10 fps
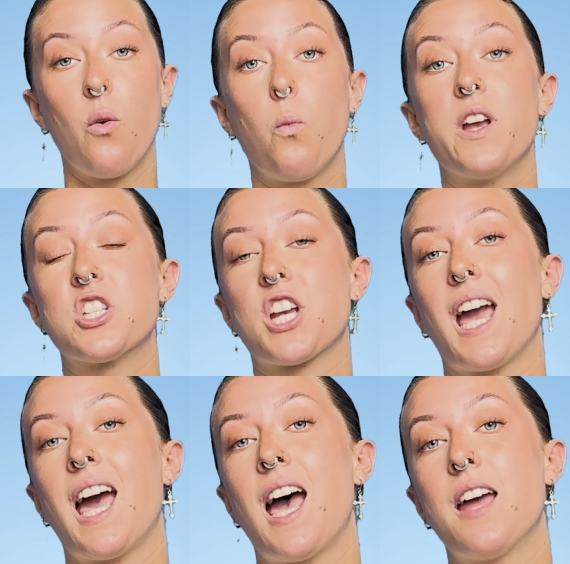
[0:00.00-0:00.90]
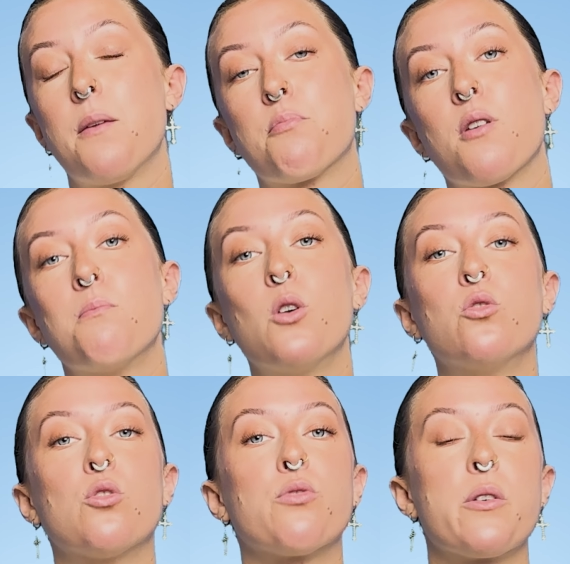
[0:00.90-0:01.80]
which can promote
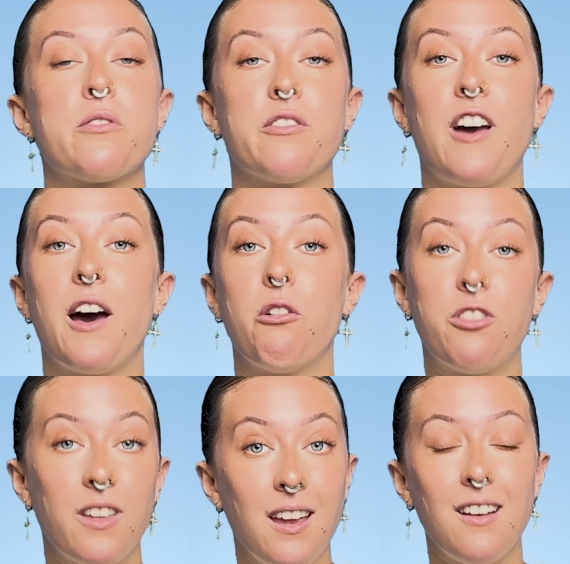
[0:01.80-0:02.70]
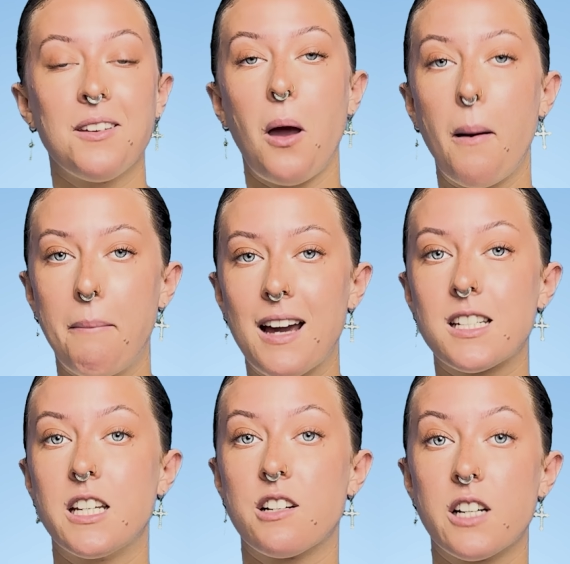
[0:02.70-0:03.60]
the growth of healthy gut
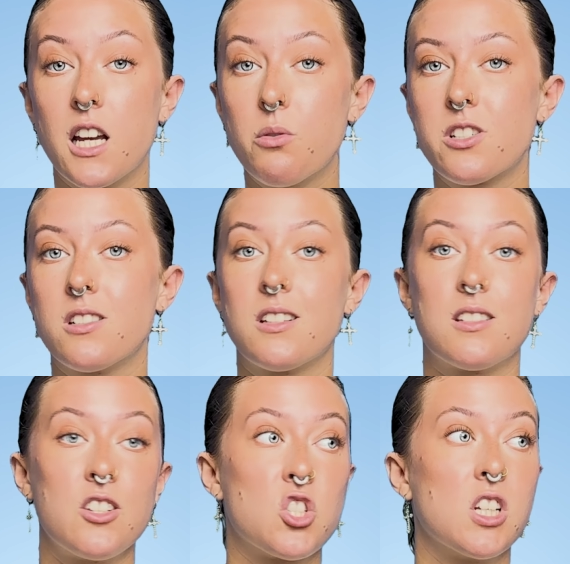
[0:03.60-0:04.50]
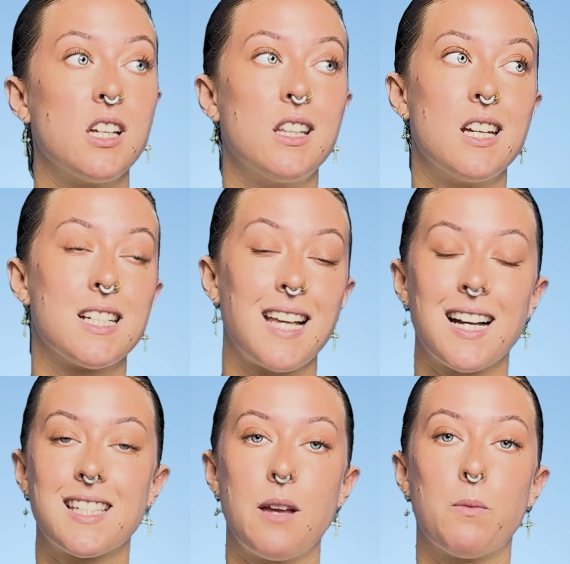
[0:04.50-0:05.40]
bacteria, which is essentially the
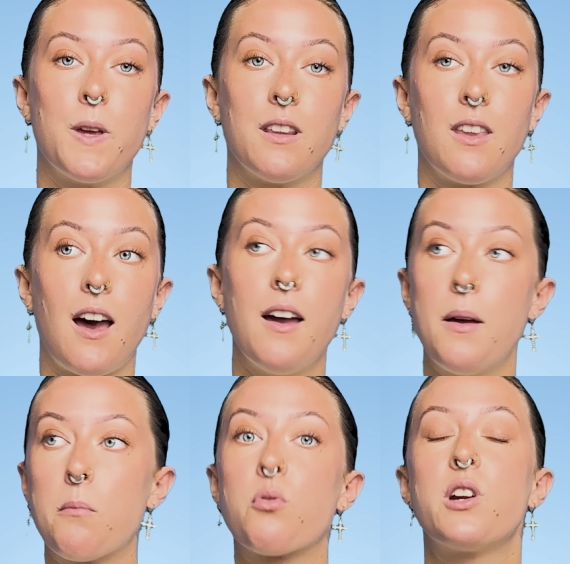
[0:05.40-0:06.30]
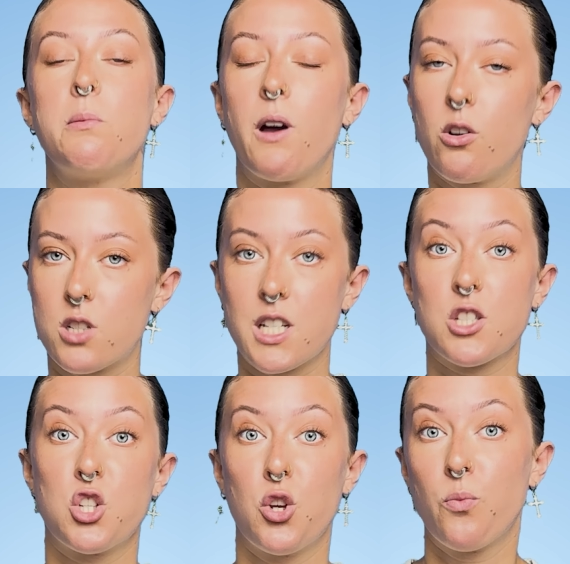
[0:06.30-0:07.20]
exact same thing that
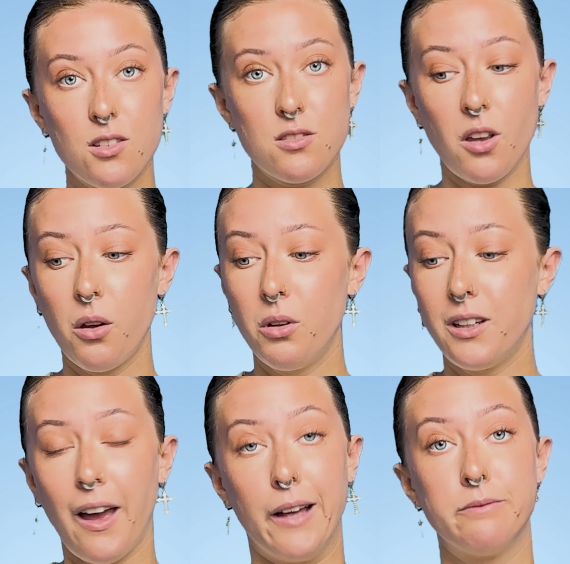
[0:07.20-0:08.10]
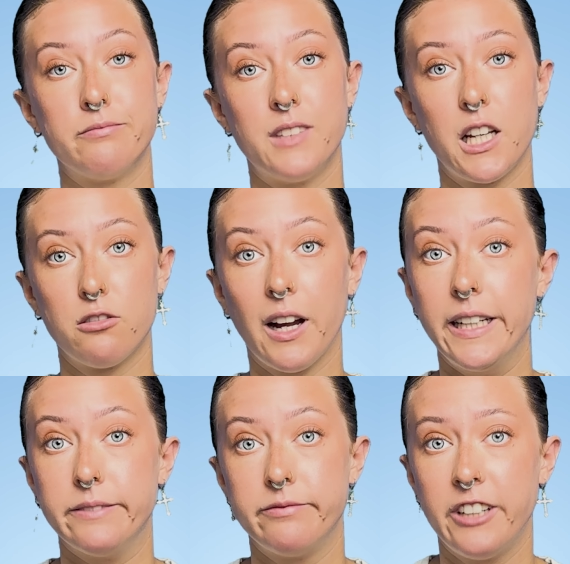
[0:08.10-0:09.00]
prebiotics do. So yeah, they're
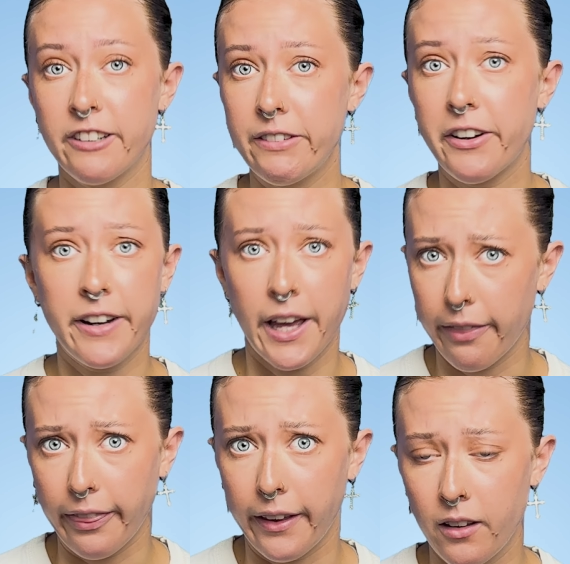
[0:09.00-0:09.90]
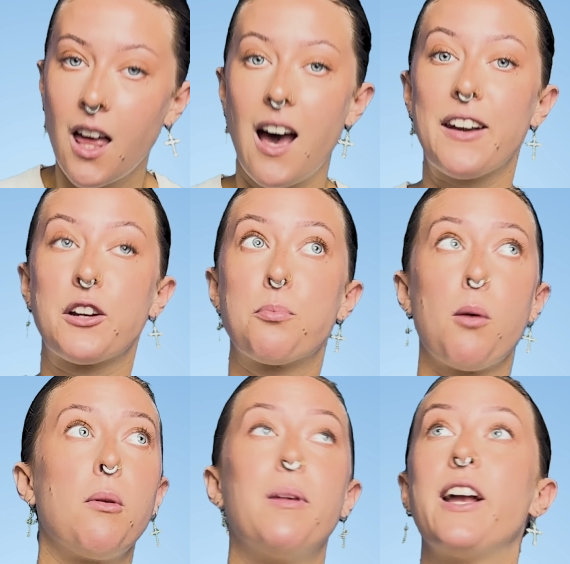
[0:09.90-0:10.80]
great, very, very healthy. And I could
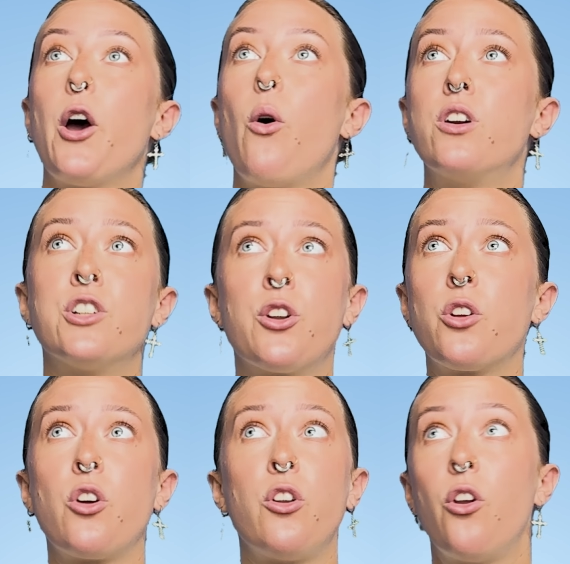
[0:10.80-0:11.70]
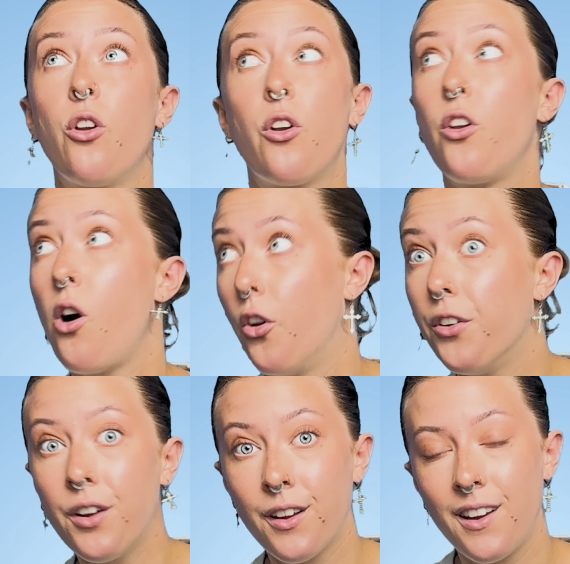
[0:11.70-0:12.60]
probably go on and on and on and on and
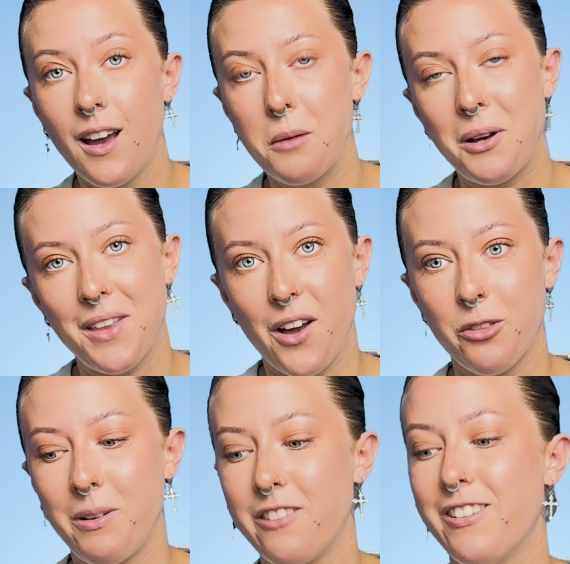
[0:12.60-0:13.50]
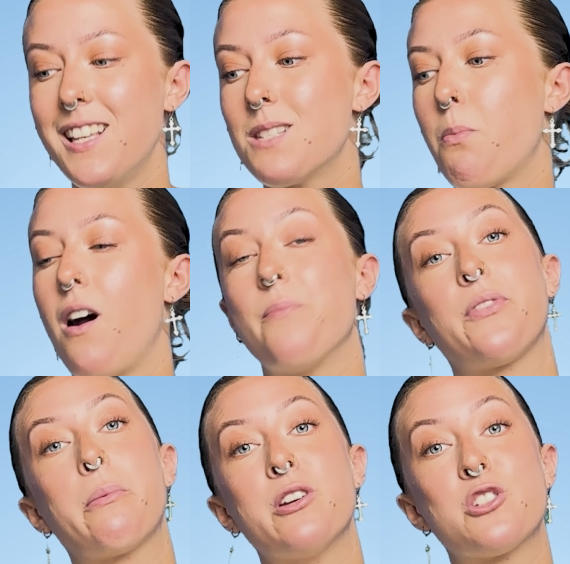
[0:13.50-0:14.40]
on about the health benefits, but
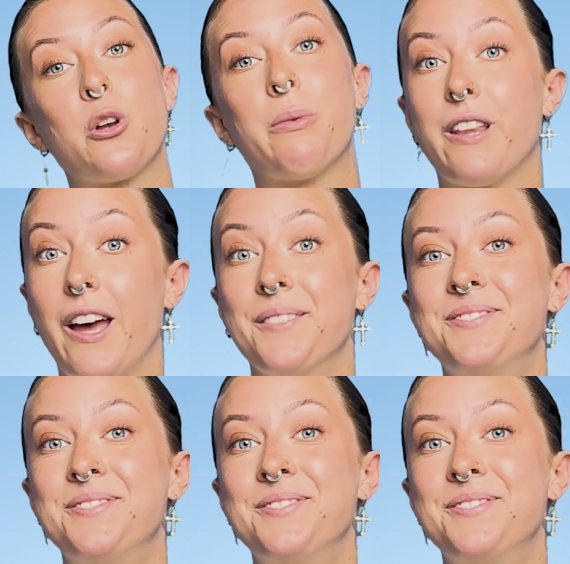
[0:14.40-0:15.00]
I'm gonna stop it there.